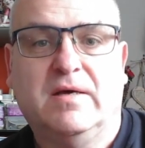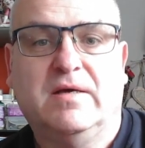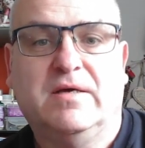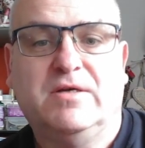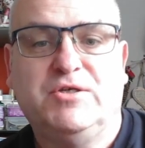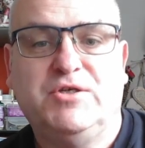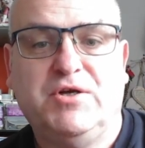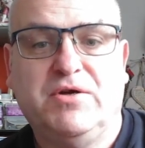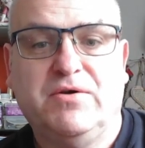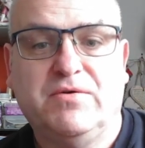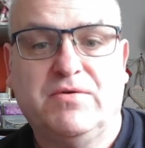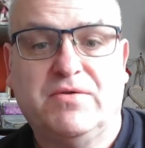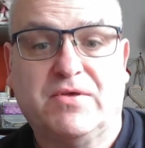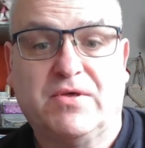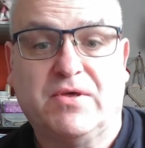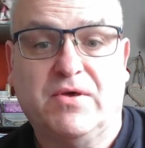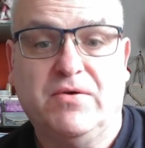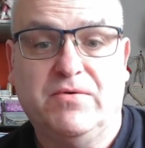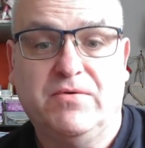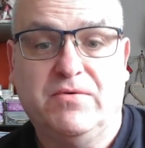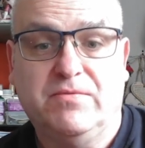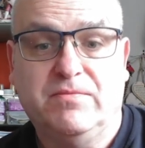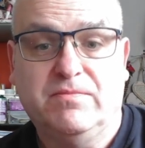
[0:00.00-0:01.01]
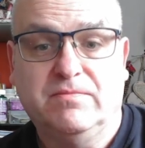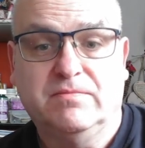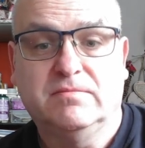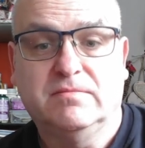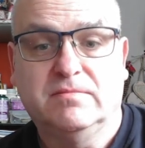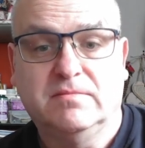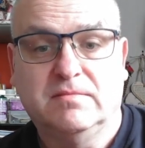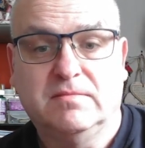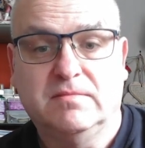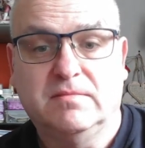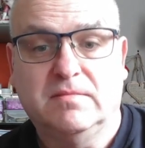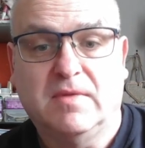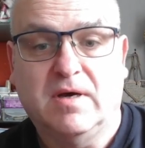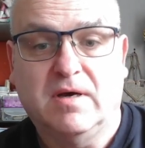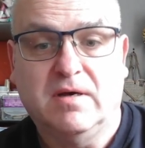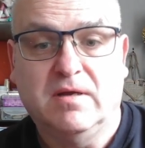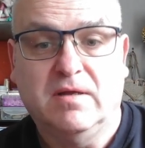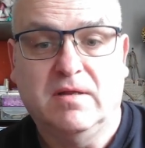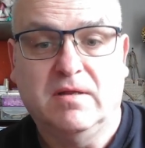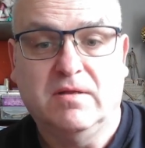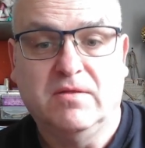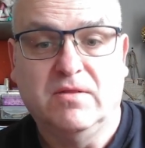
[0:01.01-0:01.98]
Due to
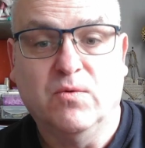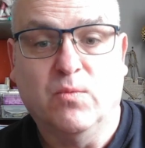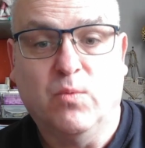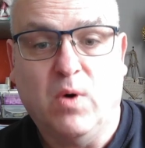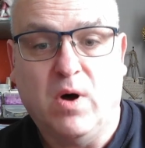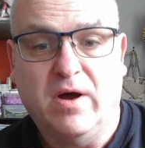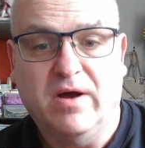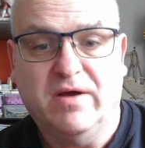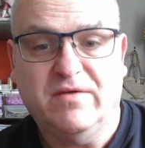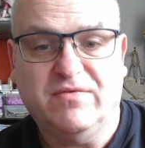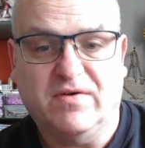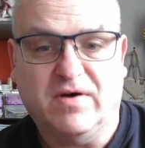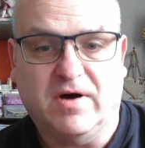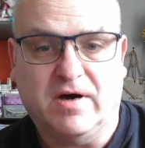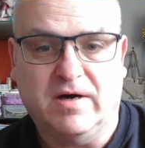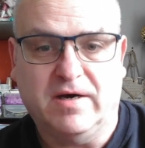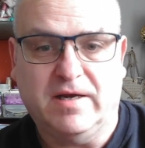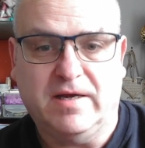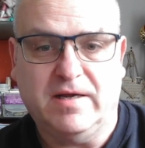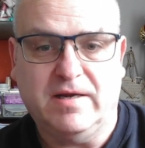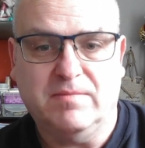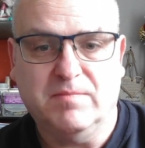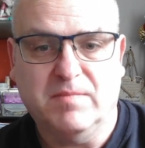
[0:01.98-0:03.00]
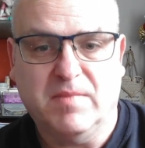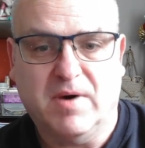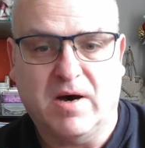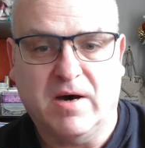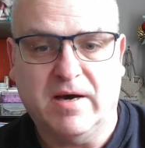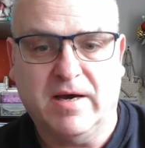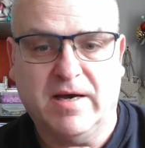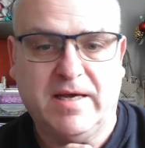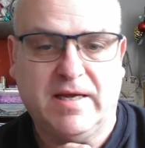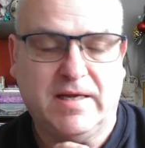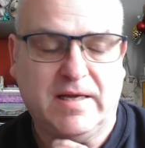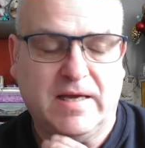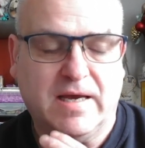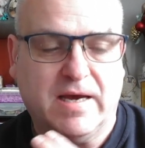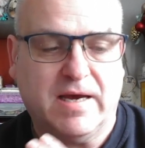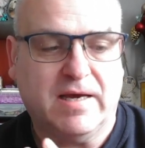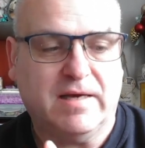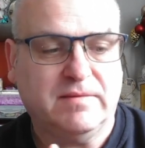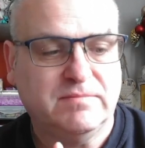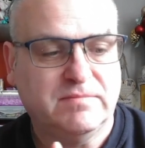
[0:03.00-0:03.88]
the Wi-Fi in my